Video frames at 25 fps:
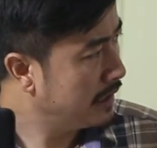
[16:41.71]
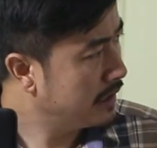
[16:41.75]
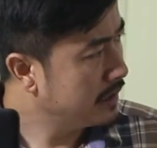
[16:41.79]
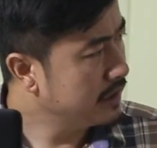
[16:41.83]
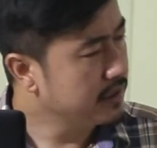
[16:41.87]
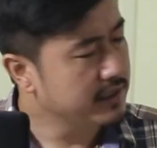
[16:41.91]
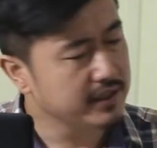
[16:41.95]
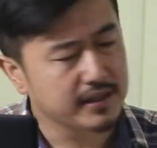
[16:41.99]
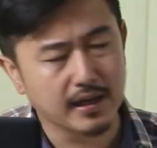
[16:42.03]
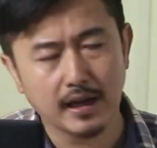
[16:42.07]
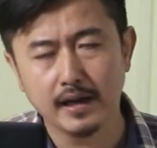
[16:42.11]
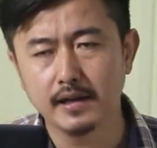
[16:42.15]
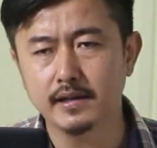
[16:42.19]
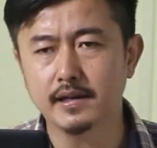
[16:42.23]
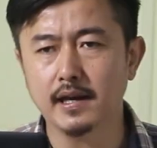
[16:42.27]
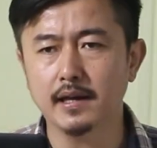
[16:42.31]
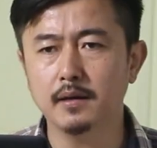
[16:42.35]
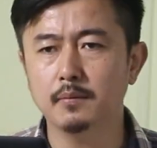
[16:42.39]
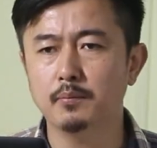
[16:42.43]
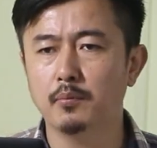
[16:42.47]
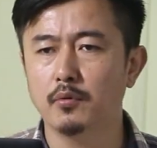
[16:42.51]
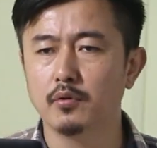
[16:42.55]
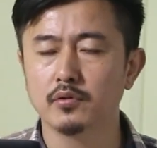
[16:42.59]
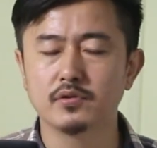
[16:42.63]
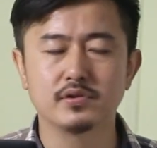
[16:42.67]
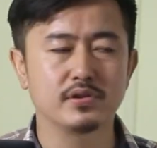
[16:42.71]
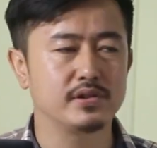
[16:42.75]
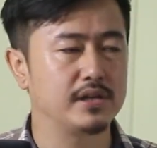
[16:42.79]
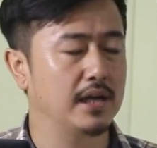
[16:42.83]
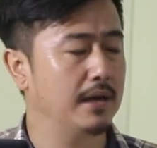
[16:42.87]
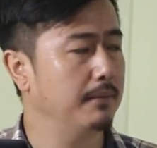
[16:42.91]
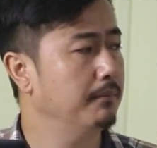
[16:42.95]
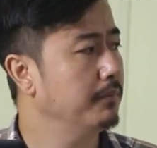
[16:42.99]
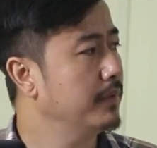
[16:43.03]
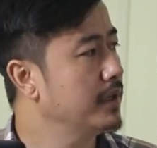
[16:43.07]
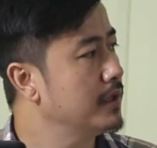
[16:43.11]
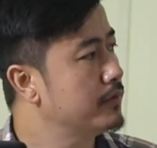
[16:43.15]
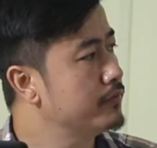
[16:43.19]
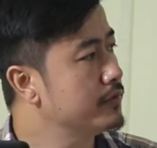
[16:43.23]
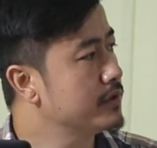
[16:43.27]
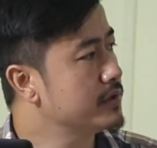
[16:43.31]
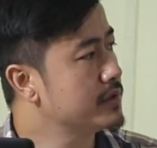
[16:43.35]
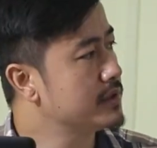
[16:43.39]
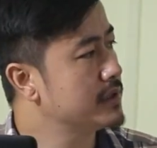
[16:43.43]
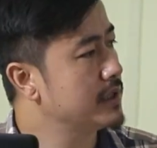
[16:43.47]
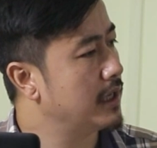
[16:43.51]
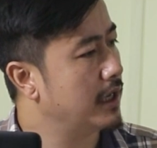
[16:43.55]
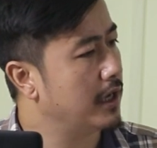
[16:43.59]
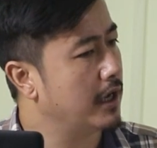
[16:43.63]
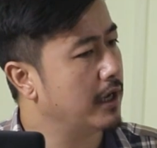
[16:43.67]
in Yalta and Potsdam, it
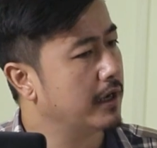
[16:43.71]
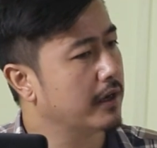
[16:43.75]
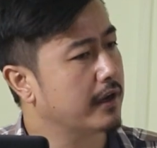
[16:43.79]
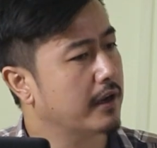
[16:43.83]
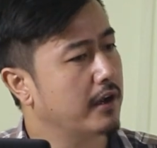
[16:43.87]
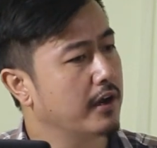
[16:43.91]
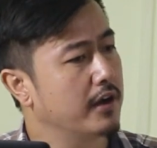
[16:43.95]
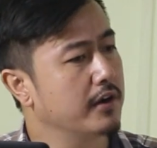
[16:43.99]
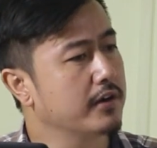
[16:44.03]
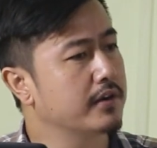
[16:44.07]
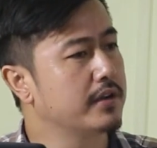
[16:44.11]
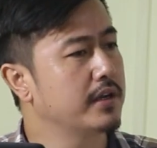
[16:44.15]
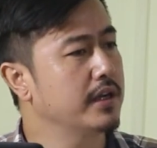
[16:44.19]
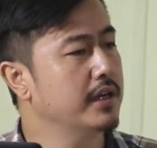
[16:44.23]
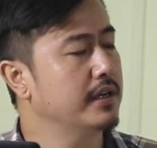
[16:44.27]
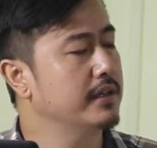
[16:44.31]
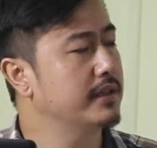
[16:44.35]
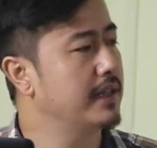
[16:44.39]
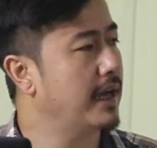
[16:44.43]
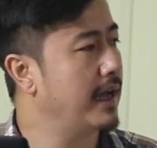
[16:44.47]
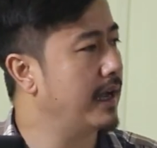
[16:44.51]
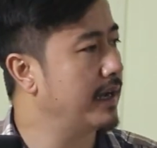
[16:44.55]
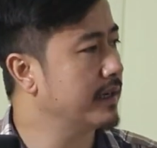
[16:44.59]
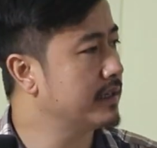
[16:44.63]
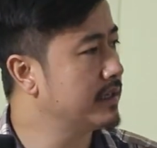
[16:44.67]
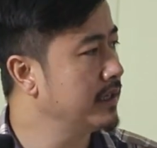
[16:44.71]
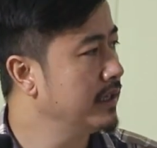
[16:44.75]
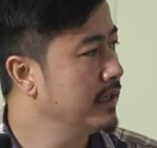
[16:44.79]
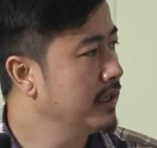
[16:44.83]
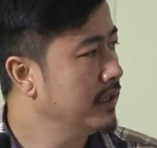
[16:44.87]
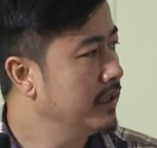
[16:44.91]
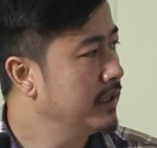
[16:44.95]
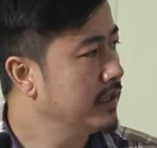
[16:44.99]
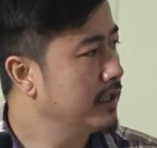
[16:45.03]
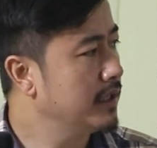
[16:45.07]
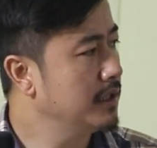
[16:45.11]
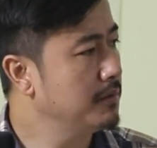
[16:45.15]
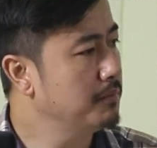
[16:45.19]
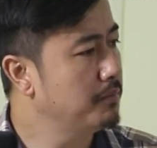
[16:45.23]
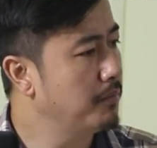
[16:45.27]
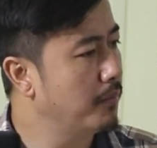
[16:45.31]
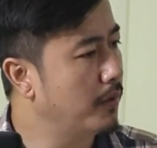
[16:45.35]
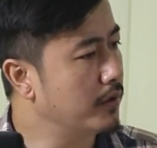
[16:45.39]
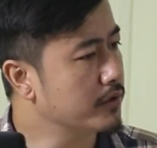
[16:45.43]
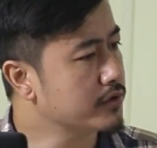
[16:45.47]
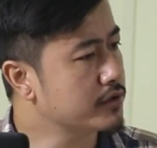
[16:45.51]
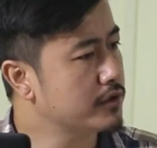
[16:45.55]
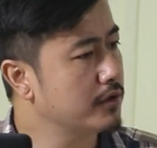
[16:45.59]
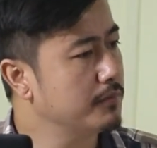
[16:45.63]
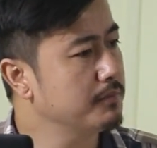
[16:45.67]
was agreed that in
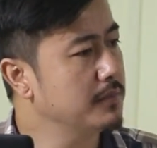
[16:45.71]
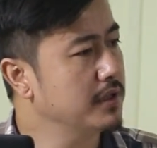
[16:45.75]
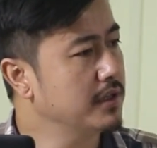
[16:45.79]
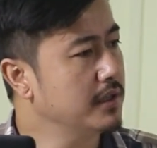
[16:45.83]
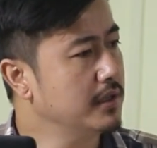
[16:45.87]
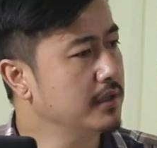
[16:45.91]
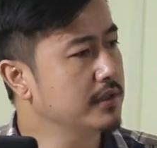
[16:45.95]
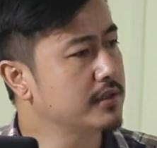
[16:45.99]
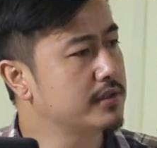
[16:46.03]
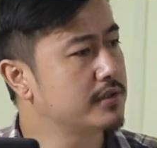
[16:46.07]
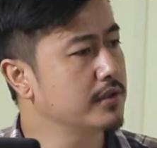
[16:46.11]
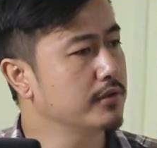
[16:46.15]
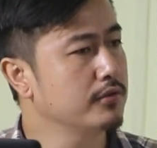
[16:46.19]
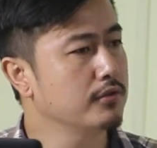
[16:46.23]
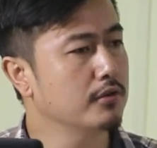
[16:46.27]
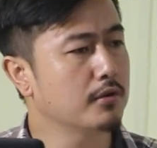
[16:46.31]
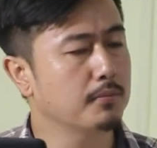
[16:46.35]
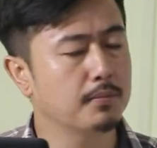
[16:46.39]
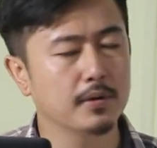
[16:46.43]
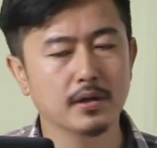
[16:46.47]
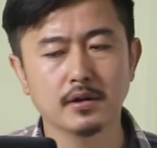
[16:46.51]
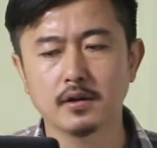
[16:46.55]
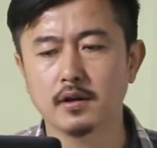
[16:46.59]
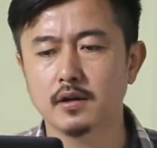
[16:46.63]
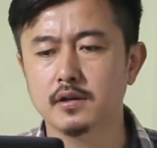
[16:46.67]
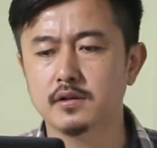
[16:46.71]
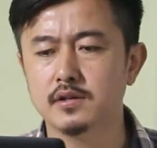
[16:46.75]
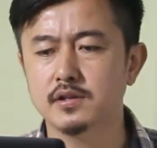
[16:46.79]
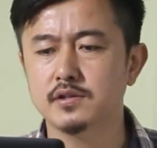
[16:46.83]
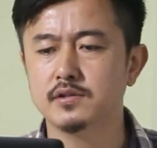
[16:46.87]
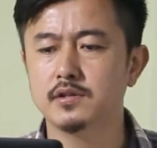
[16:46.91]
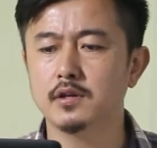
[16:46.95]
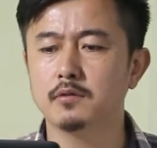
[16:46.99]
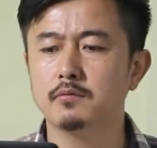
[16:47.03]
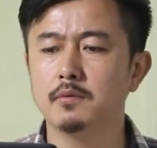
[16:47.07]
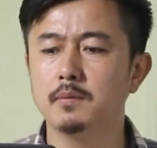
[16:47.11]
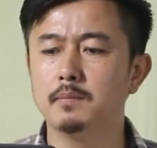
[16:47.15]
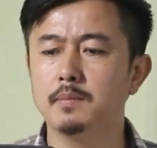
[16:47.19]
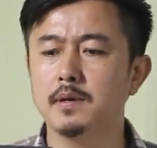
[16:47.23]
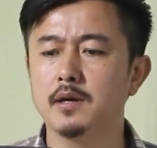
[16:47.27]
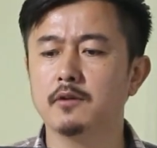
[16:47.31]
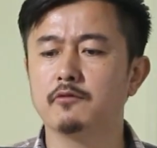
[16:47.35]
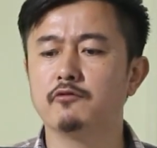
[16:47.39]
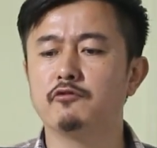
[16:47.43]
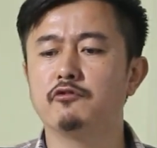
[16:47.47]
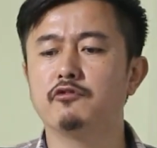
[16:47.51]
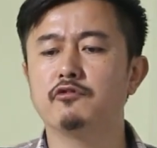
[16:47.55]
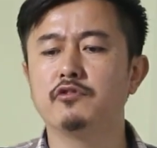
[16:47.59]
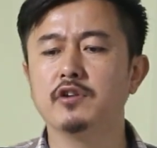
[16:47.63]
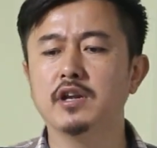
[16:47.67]
most of the Eastern European countries there will be
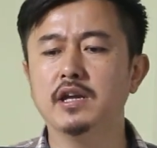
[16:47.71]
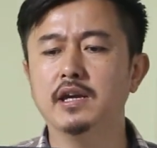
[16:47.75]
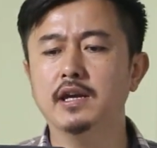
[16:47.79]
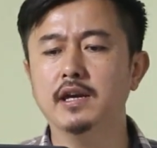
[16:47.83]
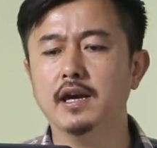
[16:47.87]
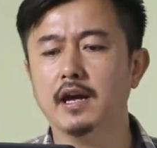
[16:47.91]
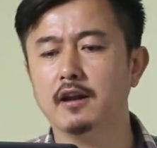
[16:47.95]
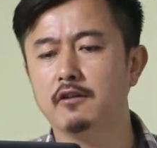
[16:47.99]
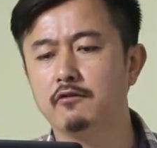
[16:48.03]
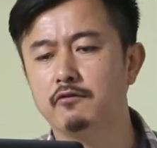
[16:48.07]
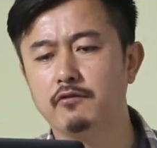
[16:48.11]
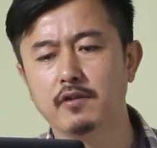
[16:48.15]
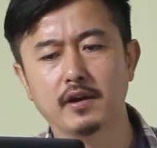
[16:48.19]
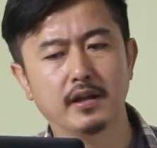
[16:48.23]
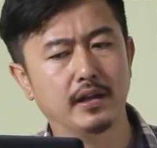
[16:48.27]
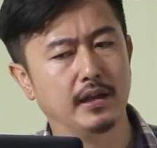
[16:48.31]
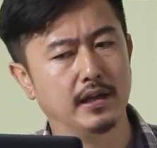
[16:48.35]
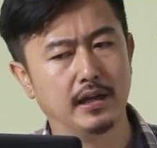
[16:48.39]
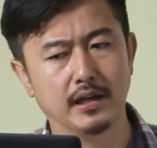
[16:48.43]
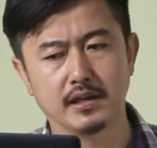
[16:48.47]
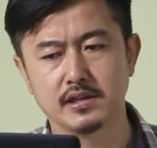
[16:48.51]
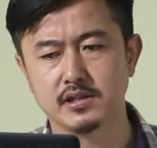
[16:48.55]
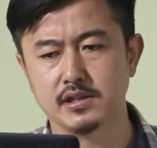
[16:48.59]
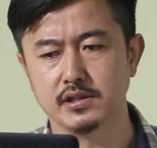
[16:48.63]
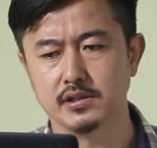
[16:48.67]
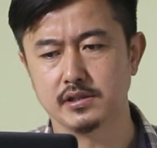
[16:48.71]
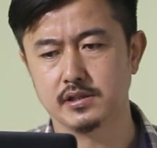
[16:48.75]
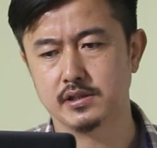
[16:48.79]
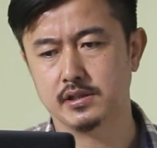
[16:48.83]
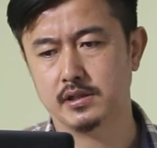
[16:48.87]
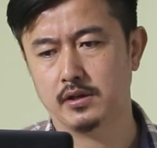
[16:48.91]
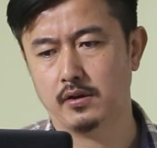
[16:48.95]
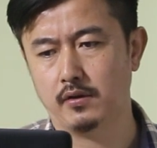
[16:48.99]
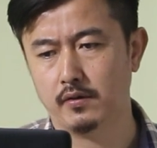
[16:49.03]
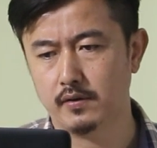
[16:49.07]
free and fair elections.